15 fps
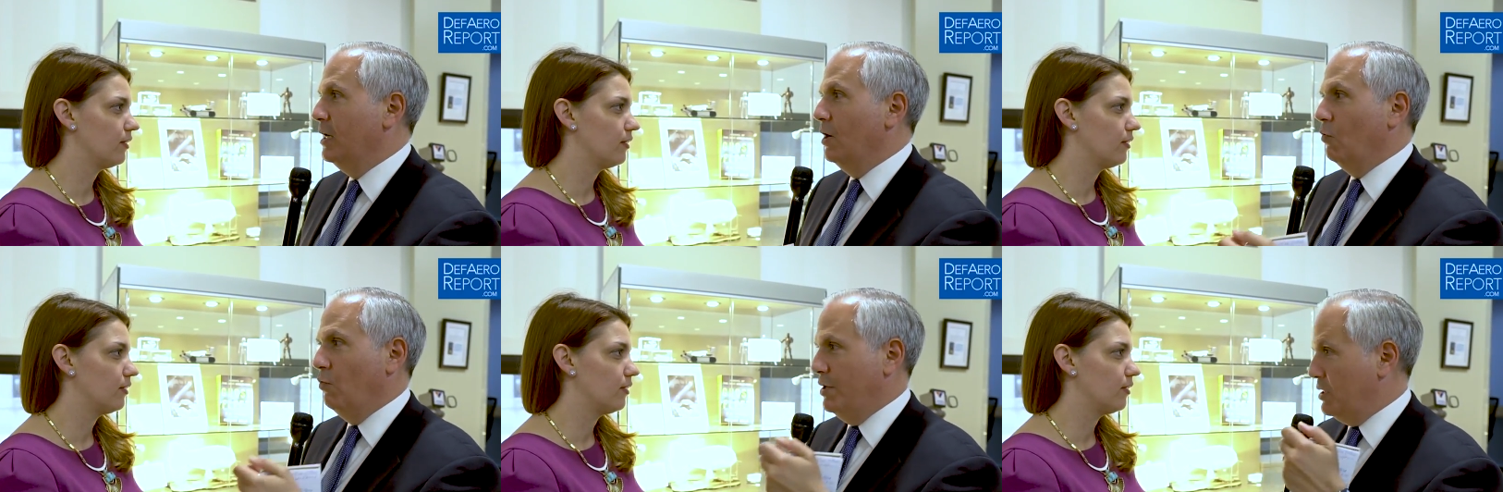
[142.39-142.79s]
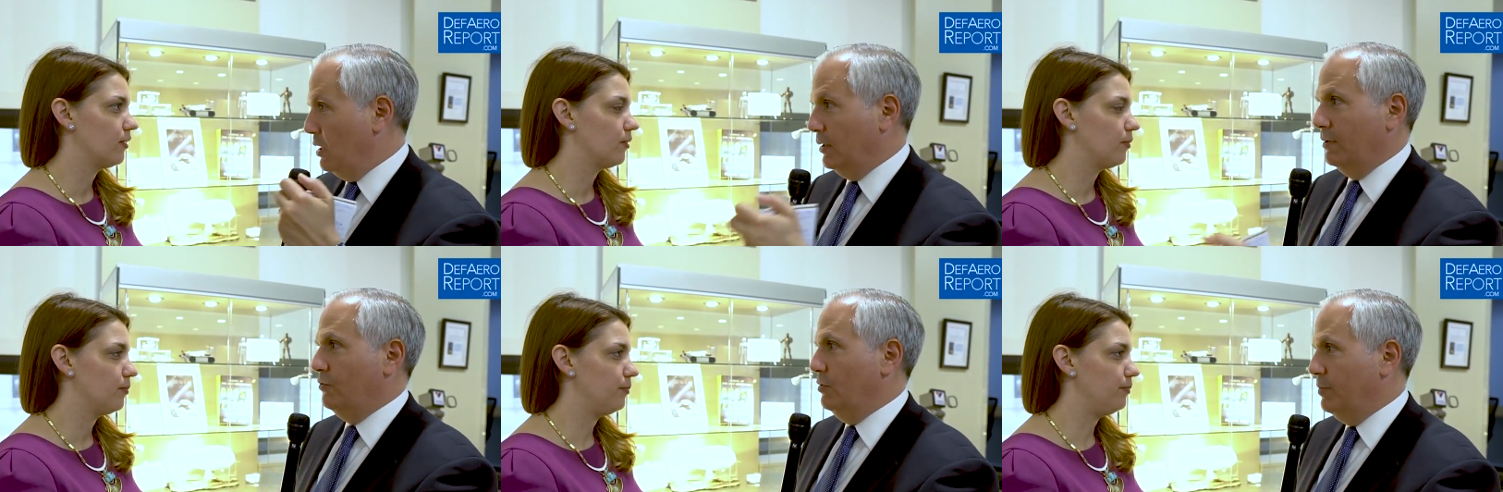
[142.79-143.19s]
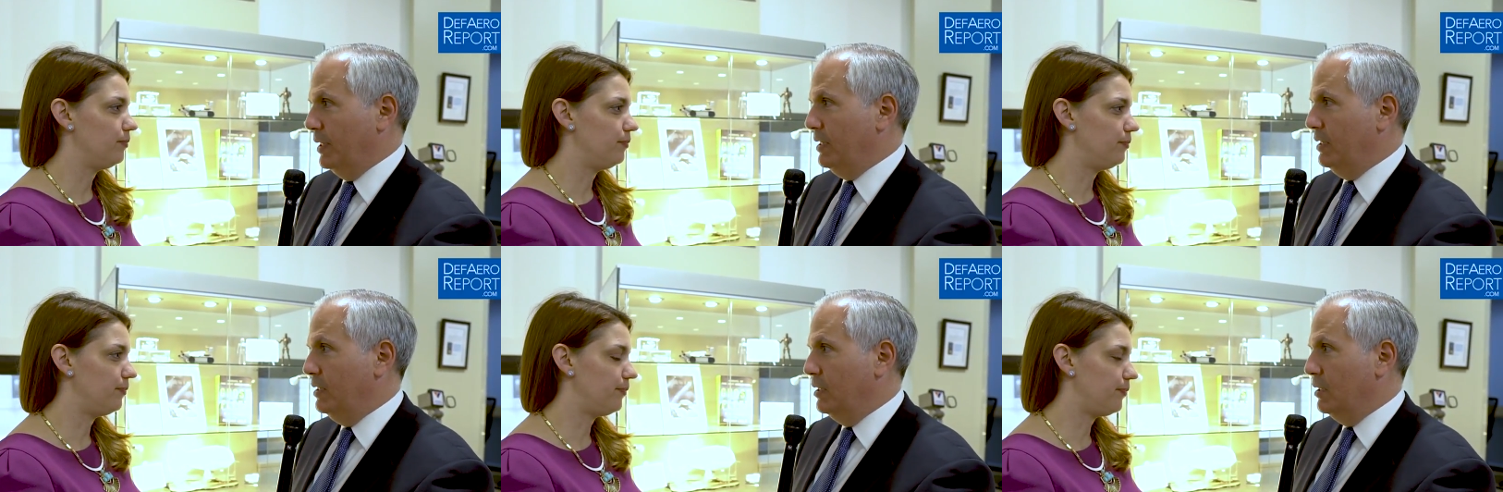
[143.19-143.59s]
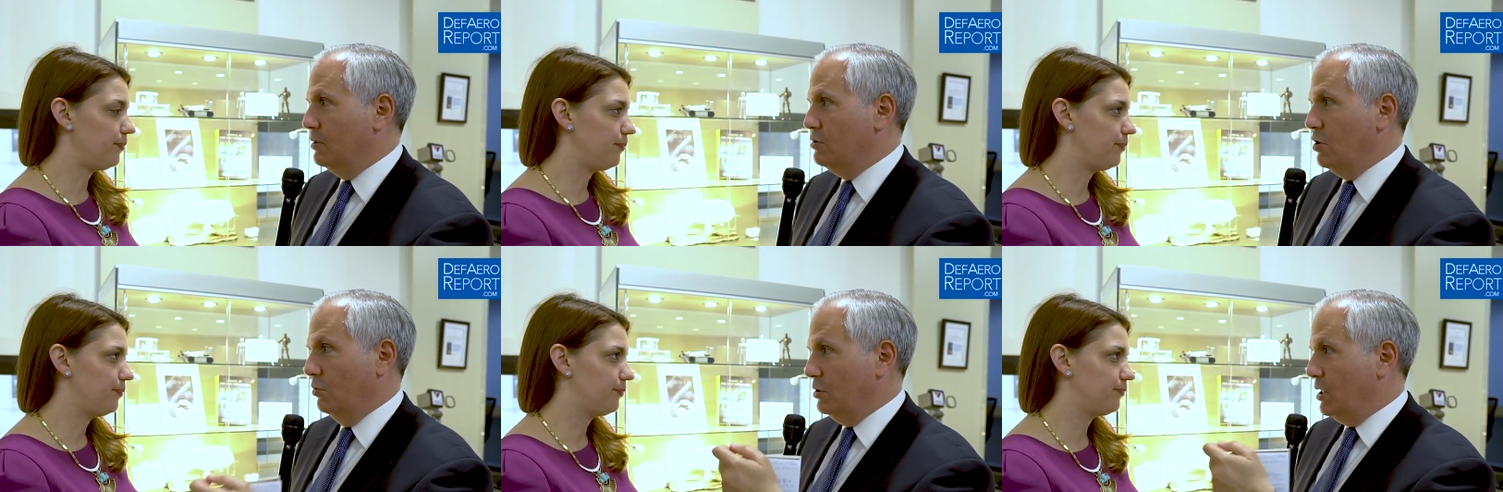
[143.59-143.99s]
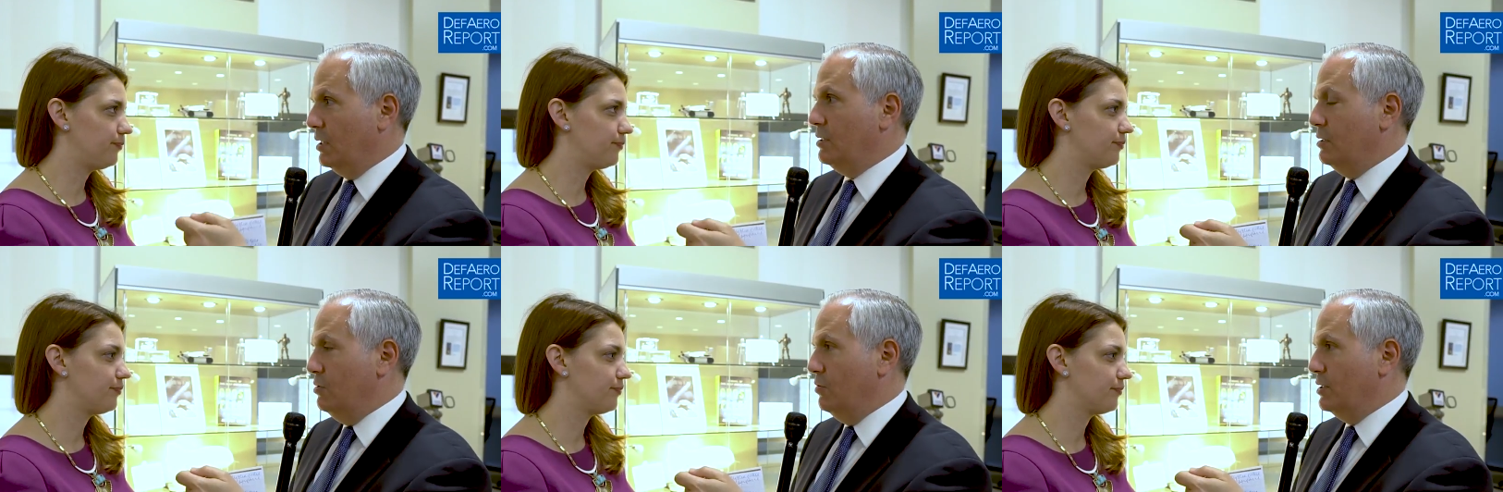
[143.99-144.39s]
Speaker 1: we tell everybody, don't take
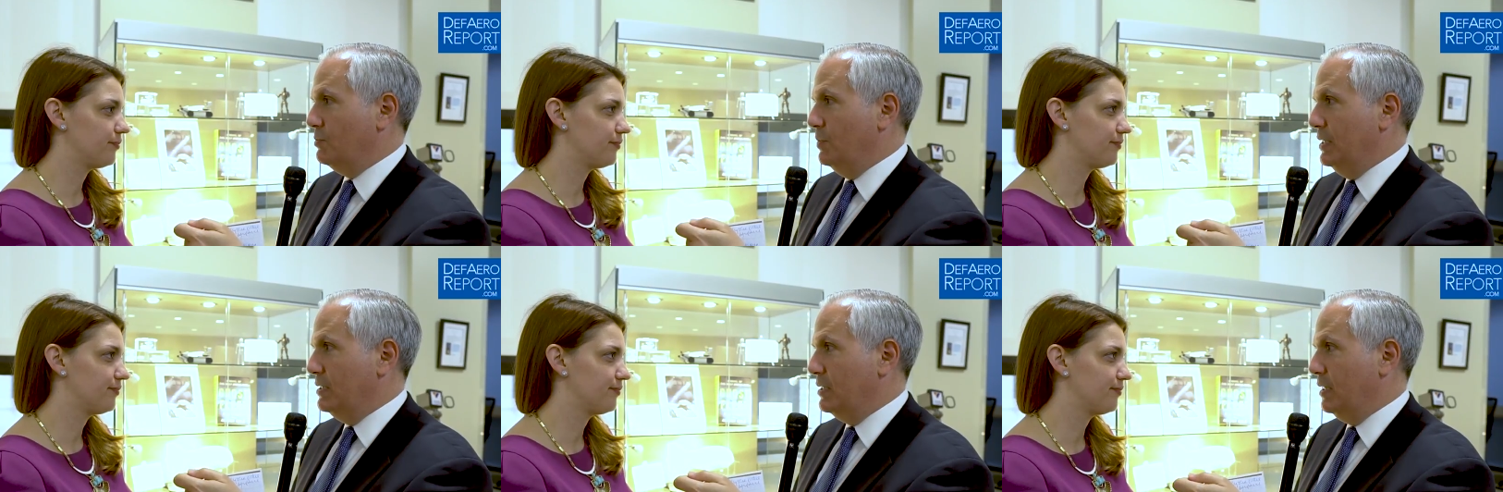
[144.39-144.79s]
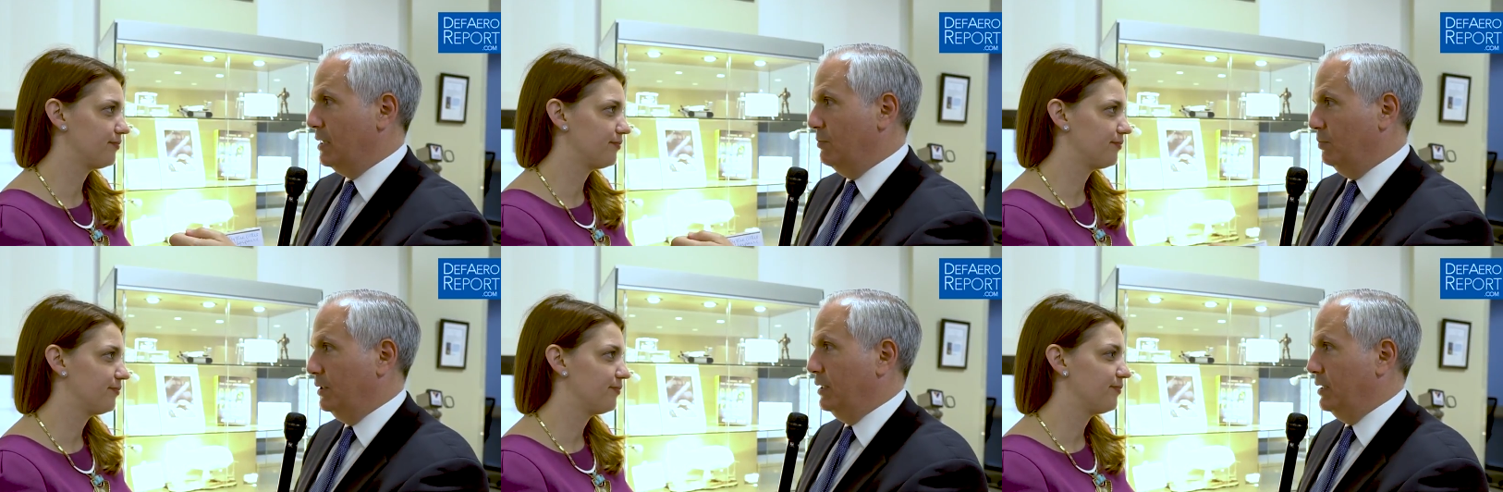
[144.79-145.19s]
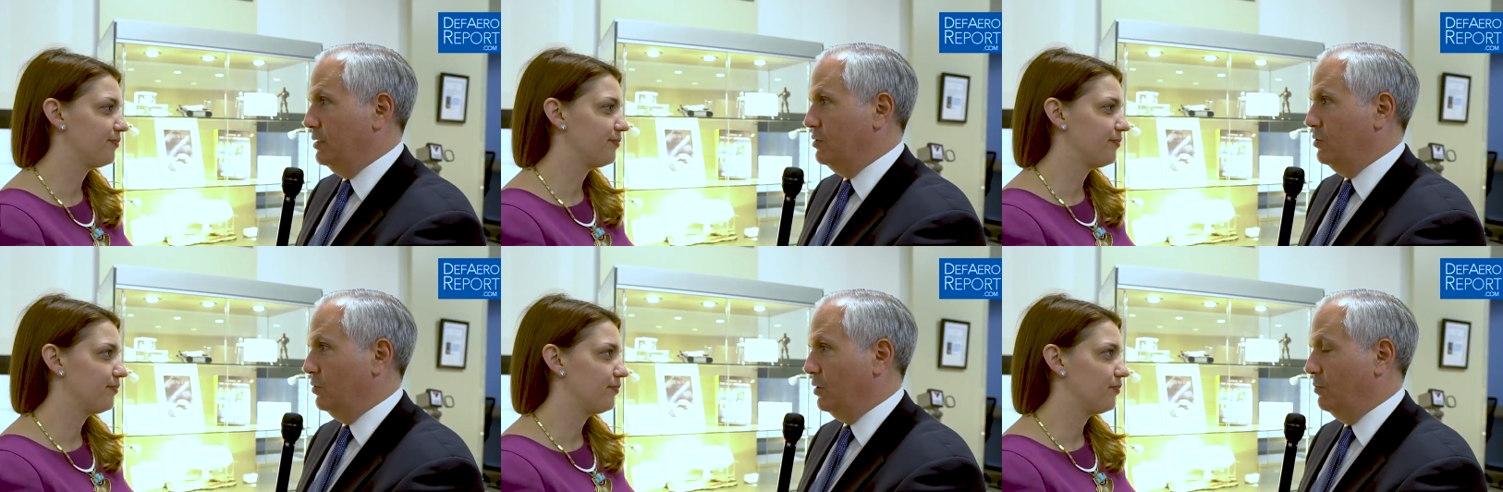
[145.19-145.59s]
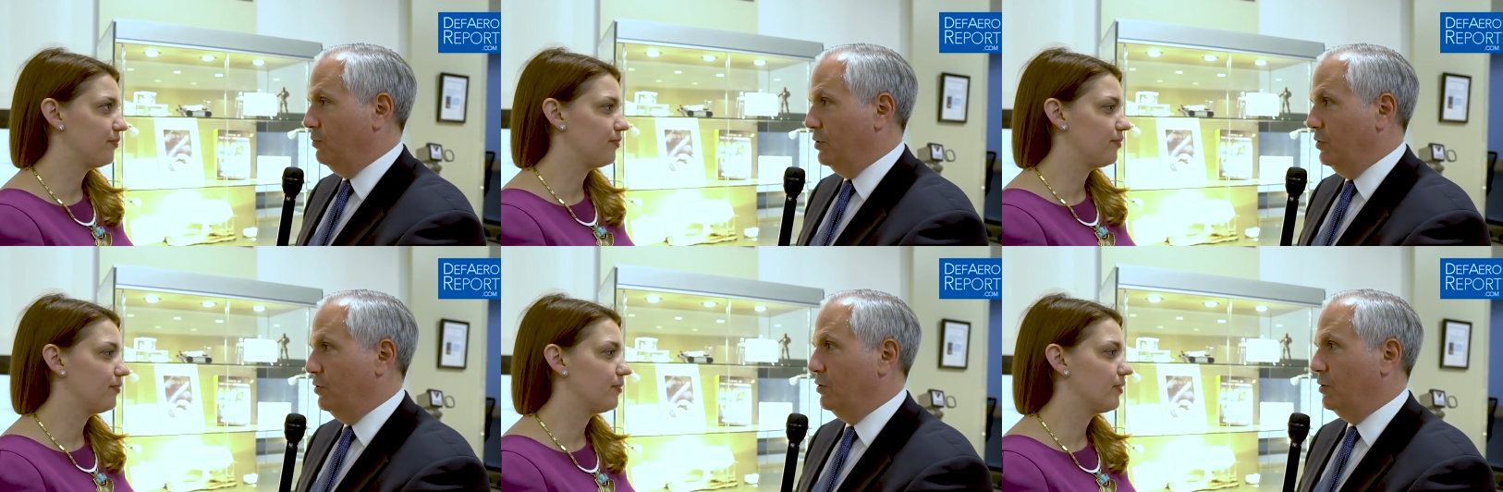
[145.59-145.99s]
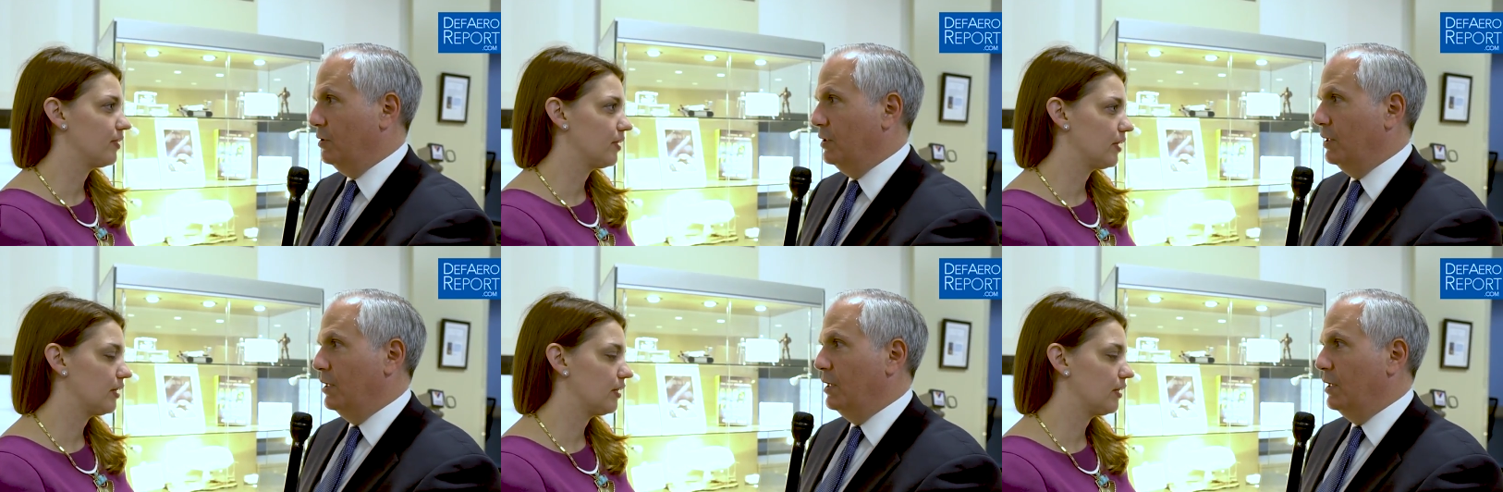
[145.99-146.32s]
the USB stick and plug it into your computer.